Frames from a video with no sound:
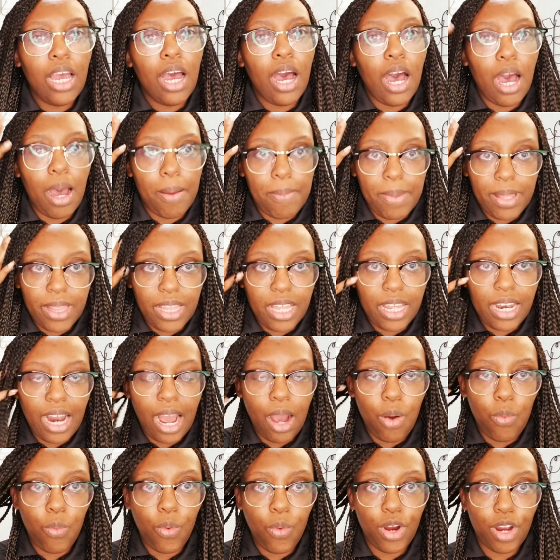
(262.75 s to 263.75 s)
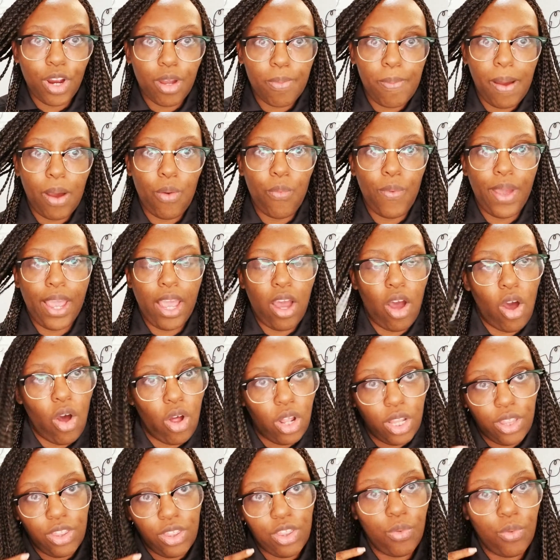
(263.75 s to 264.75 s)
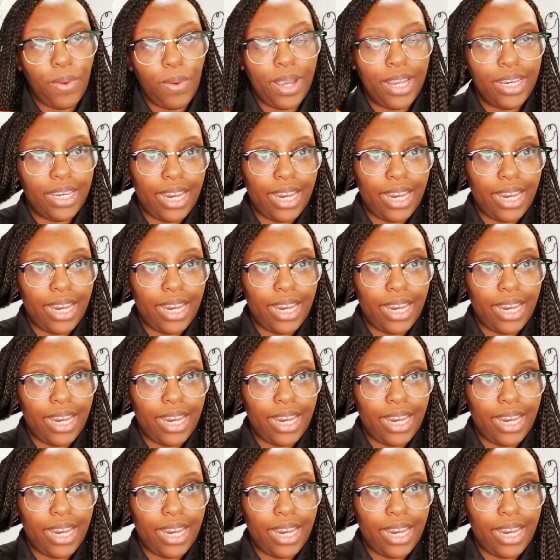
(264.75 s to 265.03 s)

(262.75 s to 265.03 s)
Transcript: and then I work my way on the way